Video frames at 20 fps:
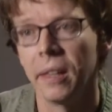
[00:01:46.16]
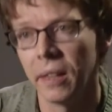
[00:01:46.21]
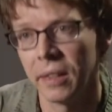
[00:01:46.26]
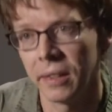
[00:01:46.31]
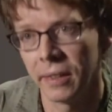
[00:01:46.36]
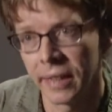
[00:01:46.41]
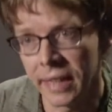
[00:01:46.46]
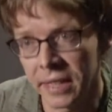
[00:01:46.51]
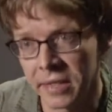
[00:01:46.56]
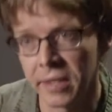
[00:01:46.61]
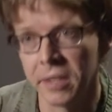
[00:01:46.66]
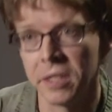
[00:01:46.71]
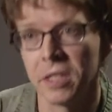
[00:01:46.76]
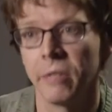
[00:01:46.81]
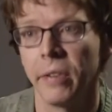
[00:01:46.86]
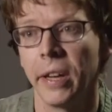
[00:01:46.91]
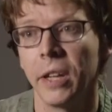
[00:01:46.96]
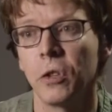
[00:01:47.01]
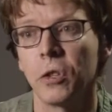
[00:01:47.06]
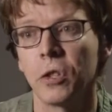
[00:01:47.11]
this
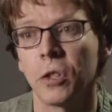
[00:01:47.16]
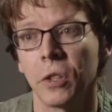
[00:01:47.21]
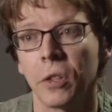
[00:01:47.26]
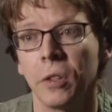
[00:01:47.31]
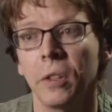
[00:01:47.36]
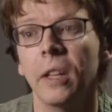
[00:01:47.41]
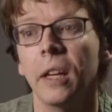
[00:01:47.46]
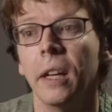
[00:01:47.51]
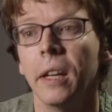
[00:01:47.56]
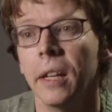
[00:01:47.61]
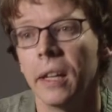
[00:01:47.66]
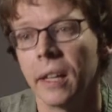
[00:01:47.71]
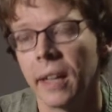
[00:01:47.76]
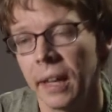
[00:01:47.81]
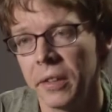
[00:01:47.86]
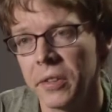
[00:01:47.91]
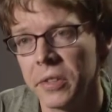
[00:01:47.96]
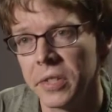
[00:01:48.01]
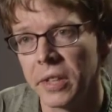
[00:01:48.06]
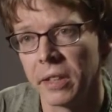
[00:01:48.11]
intervention
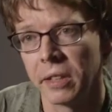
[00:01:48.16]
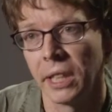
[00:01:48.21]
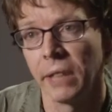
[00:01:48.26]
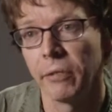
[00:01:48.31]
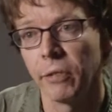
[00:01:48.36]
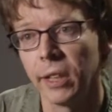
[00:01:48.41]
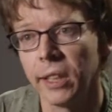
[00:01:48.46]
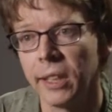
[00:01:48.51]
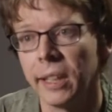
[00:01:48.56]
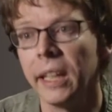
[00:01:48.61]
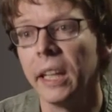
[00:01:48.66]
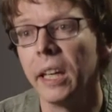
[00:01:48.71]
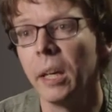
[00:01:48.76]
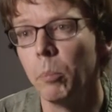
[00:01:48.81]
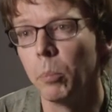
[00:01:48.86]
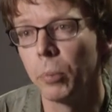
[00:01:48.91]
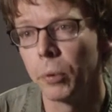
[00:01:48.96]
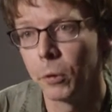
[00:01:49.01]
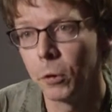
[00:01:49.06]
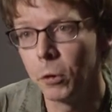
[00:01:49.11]
can significantly
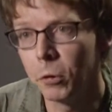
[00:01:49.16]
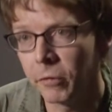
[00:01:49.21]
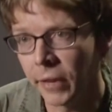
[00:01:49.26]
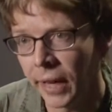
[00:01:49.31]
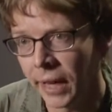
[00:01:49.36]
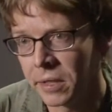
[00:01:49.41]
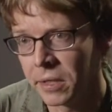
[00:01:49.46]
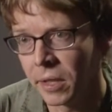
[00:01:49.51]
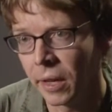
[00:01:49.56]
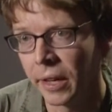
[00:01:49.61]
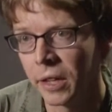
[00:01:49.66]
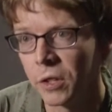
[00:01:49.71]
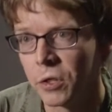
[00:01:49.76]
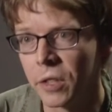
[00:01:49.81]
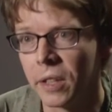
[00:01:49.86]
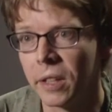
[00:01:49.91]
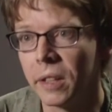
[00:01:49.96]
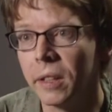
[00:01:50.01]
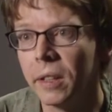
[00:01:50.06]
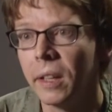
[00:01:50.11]
improve hand
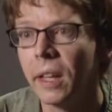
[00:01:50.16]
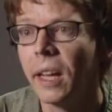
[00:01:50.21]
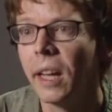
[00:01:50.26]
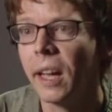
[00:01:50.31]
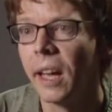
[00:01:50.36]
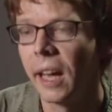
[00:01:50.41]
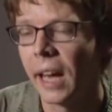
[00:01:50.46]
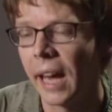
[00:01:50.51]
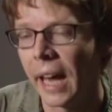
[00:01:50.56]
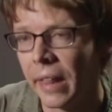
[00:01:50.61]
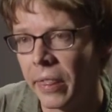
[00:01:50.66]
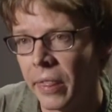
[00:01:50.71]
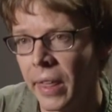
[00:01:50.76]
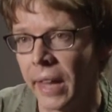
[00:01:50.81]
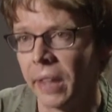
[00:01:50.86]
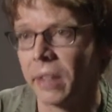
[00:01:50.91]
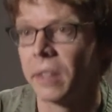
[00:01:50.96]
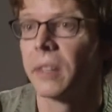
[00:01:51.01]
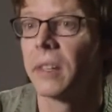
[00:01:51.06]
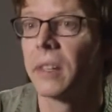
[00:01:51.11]
hygiene, and
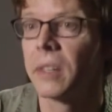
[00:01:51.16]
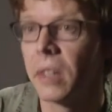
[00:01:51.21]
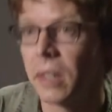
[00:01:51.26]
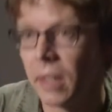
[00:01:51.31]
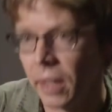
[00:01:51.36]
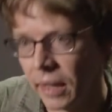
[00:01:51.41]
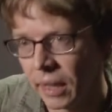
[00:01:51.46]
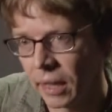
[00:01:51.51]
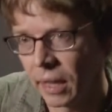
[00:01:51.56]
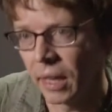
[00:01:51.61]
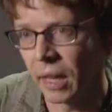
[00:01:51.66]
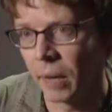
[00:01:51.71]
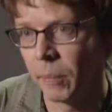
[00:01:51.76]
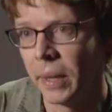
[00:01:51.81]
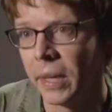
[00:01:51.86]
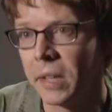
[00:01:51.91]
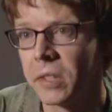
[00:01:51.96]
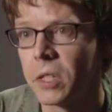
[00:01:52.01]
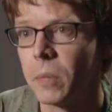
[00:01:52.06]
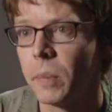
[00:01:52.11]
that
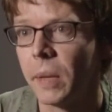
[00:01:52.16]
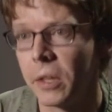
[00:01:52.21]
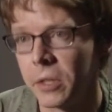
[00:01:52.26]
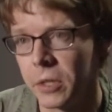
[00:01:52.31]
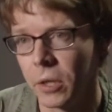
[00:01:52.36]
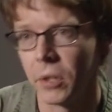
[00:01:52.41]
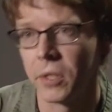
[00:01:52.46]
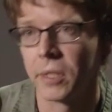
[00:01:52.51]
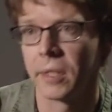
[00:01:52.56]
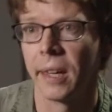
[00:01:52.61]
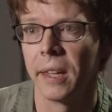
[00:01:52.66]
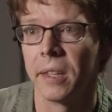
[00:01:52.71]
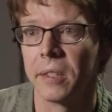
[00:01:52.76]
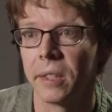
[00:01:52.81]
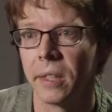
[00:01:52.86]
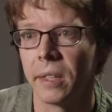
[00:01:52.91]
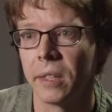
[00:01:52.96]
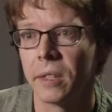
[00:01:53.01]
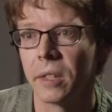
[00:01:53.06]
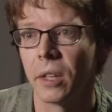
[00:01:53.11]
appears to be
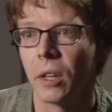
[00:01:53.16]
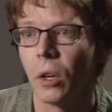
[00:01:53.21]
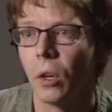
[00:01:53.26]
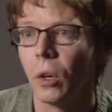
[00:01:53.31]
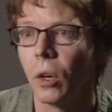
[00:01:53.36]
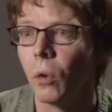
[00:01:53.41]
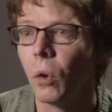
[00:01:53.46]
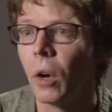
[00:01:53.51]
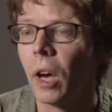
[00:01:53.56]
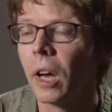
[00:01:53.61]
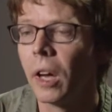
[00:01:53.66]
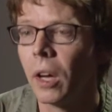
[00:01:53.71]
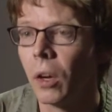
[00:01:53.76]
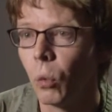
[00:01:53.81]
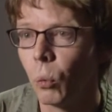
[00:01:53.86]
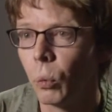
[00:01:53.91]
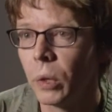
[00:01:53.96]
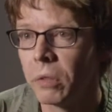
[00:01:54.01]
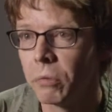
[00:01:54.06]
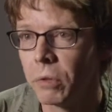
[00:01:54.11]
associated
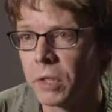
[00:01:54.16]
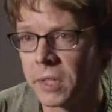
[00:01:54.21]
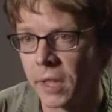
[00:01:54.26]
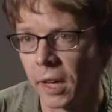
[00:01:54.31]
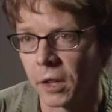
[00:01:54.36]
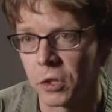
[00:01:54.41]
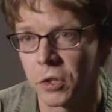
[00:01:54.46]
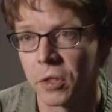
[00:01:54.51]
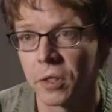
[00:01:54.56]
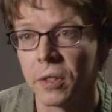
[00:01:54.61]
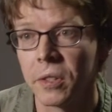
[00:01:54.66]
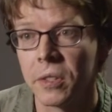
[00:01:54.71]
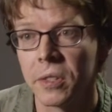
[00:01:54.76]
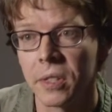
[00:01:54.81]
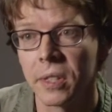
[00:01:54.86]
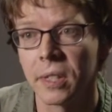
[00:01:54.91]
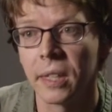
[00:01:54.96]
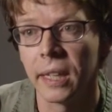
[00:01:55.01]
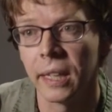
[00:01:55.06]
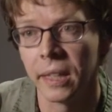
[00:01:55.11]
with
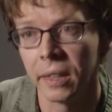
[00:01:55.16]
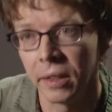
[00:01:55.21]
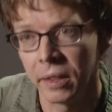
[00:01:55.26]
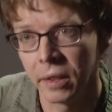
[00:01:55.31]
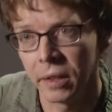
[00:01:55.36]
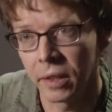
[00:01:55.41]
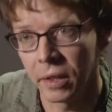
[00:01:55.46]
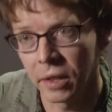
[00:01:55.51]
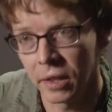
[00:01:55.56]
reductions in